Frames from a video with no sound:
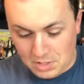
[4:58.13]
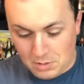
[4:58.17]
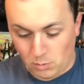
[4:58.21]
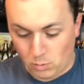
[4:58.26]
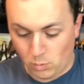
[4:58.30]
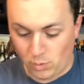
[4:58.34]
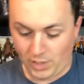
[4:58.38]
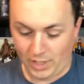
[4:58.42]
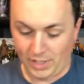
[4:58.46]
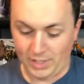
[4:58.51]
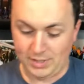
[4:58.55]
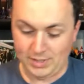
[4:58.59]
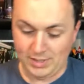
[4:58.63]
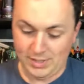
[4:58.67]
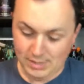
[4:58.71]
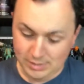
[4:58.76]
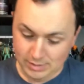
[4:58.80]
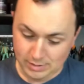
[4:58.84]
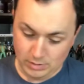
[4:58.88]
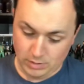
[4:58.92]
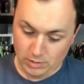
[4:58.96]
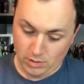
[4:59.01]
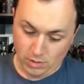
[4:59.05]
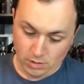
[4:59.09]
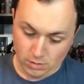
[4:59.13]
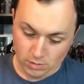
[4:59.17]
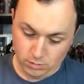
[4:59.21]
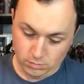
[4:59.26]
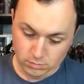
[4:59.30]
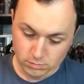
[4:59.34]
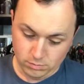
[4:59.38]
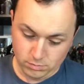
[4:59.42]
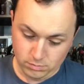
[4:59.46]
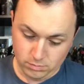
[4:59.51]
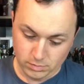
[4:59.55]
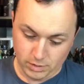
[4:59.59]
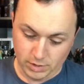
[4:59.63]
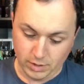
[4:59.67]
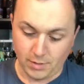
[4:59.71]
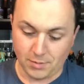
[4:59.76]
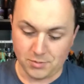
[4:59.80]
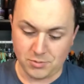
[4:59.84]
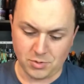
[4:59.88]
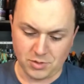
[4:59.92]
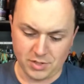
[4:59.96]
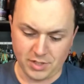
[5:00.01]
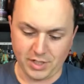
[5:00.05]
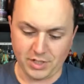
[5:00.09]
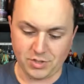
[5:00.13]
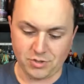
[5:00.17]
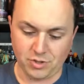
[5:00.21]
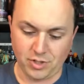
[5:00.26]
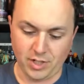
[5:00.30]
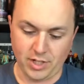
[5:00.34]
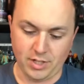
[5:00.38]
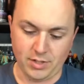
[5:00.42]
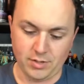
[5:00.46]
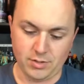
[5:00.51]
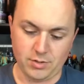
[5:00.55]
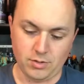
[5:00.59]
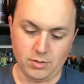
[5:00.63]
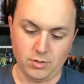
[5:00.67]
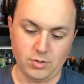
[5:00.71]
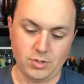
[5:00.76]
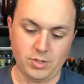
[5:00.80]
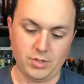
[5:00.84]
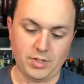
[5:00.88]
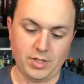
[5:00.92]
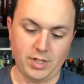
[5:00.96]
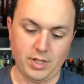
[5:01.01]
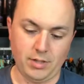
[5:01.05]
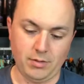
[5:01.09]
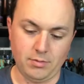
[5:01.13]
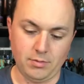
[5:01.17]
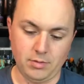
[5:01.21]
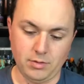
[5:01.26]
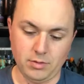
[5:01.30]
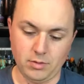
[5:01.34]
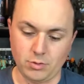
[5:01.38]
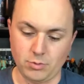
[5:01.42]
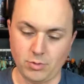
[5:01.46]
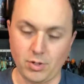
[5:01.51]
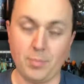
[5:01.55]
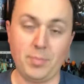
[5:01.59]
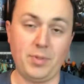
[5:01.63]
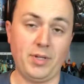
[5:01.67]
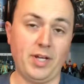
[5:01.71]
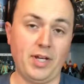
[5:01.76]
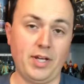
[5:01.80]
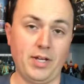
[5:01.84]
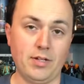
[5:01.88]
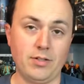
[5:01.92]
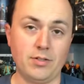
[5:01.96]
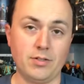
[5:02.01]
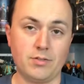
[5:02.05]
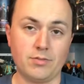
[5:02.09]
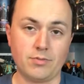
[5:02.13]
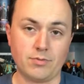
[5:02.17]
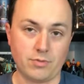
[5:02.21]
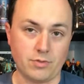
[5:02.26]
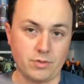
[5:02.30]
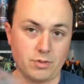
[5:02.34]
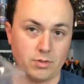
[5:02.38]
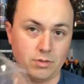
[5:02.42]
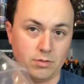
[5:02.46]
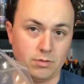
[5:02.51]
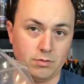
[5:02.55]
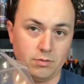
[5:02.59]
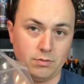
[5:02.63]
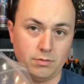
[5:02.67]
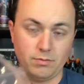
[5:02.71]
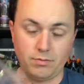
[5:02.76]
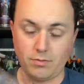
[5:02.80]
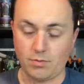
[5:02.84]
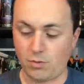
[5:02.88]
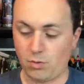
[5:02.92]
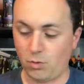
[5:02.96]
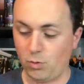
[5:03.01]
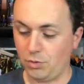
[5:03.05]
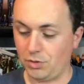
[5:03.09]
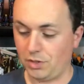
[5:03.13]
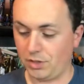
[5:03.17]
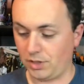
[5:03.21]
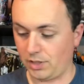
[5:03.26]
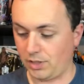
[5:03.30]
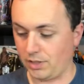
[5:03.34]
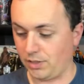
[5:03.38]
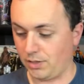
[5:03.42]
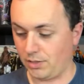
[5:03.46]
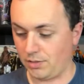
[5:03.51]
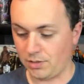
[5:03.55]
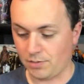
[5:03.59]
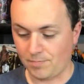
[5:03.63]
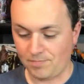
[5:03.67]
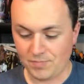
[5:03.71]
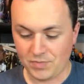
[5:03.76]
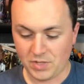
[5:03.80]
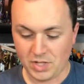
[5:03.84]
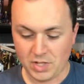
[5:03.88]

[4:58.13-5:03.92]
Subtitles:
What I didn't know, it comes with the extra hands too. She's got gripping hands for holding the guns.